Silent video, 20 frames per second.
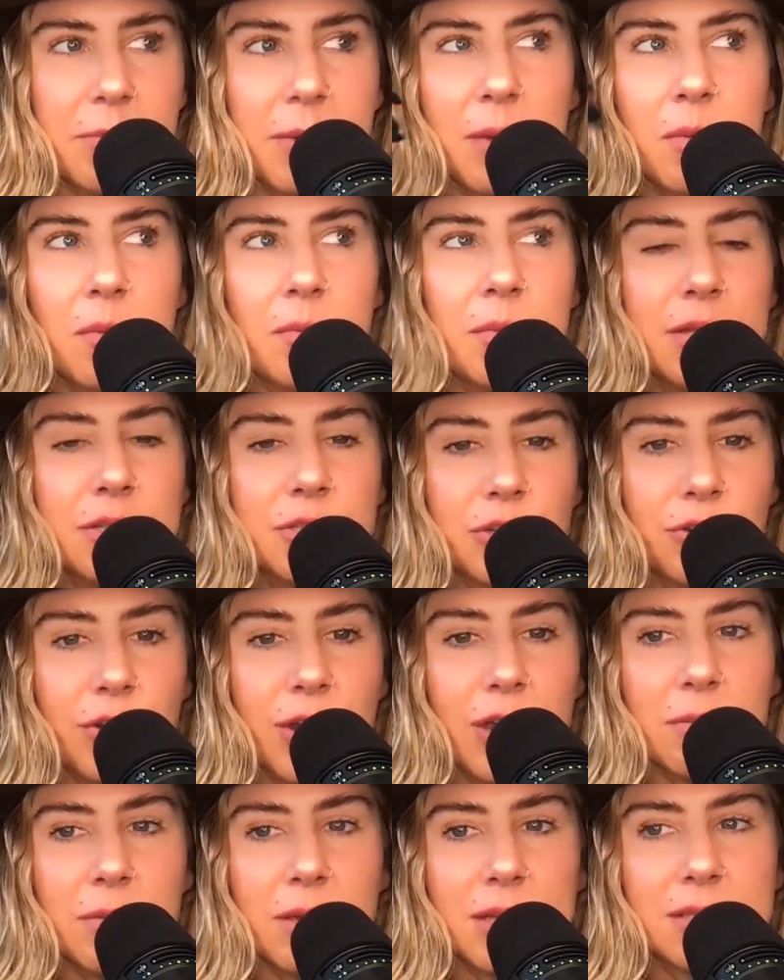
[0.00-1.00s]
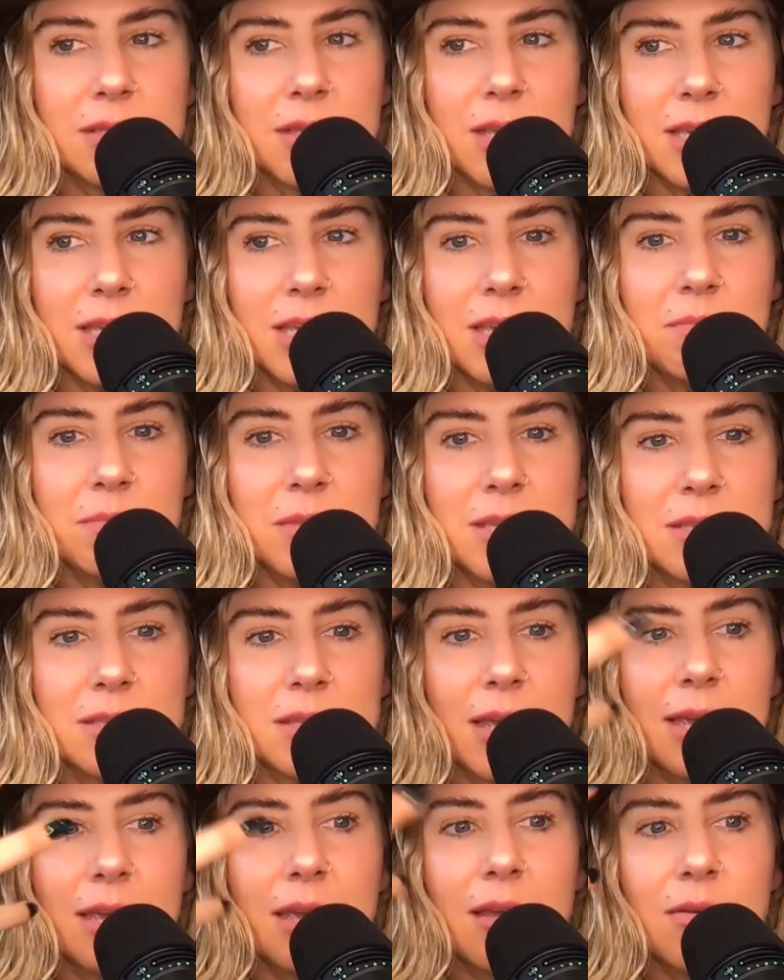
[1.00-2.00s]
Payment plans are great because they keep these
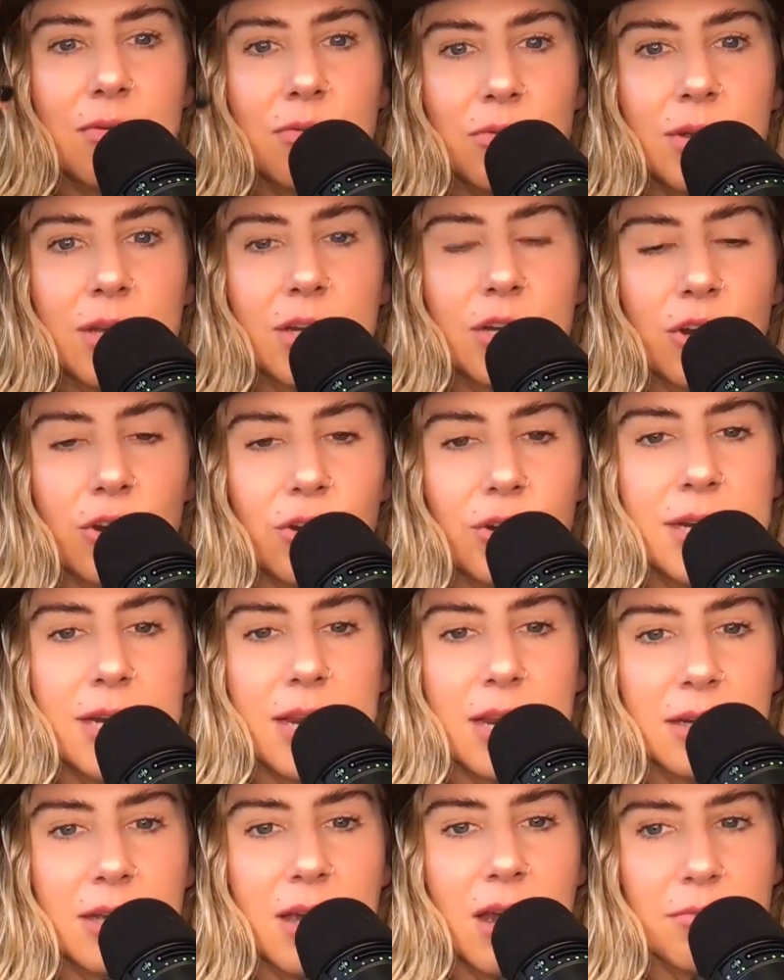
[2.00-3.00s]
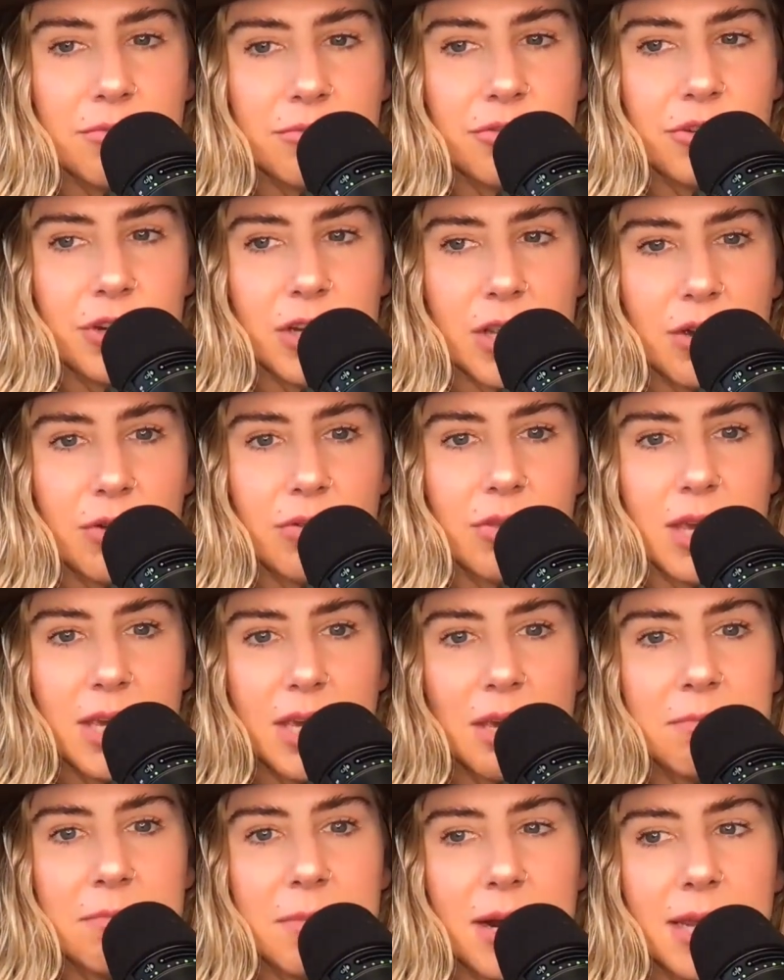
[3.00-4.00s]
like recurring income for you. They
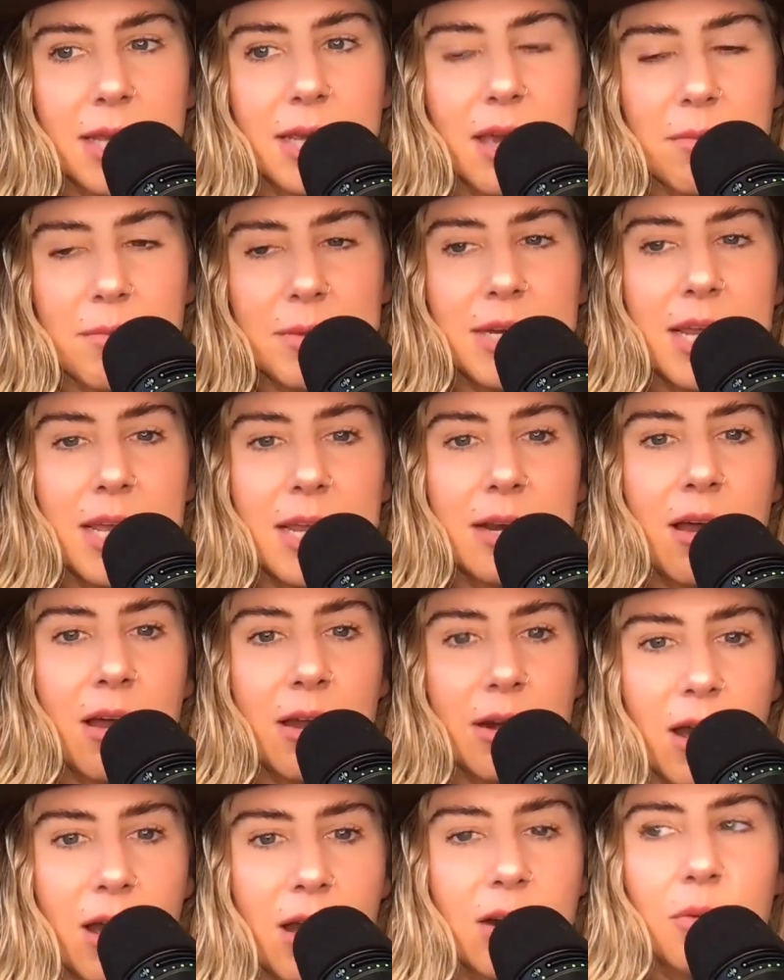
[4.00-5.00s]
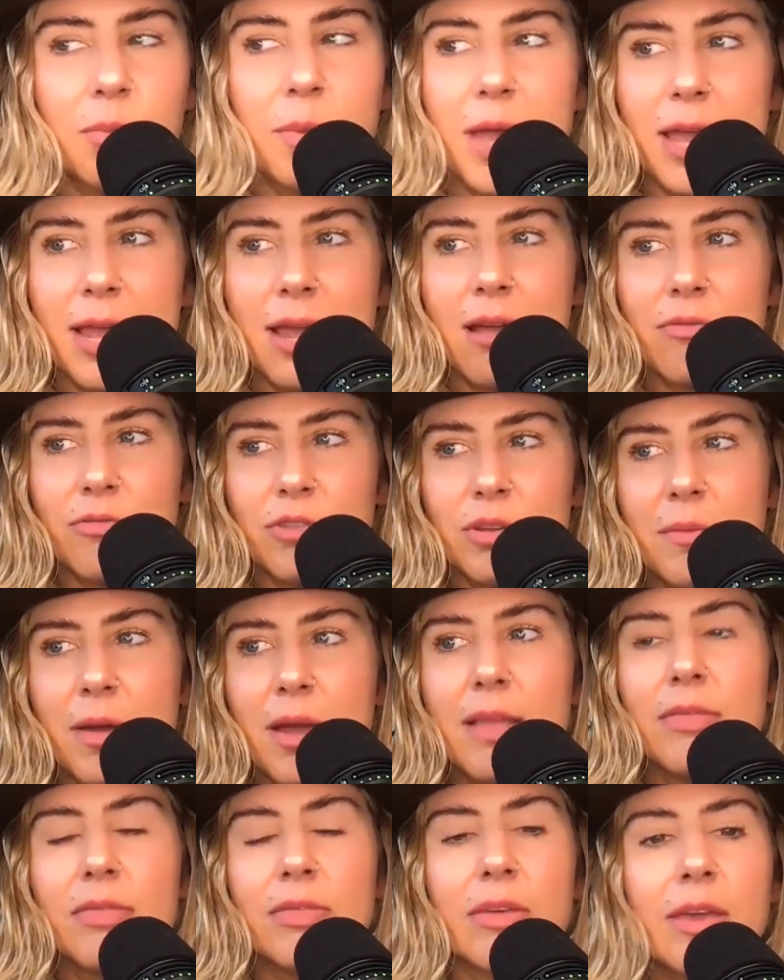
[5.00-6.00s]
keep money coming in on auto pay every
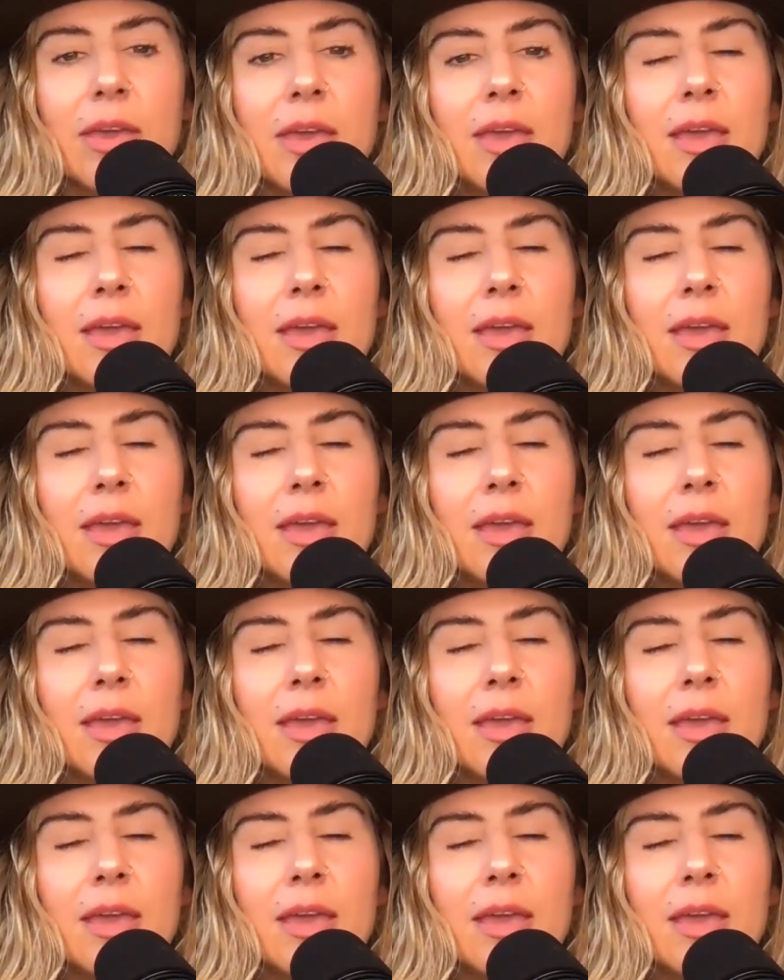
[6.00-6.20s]
month.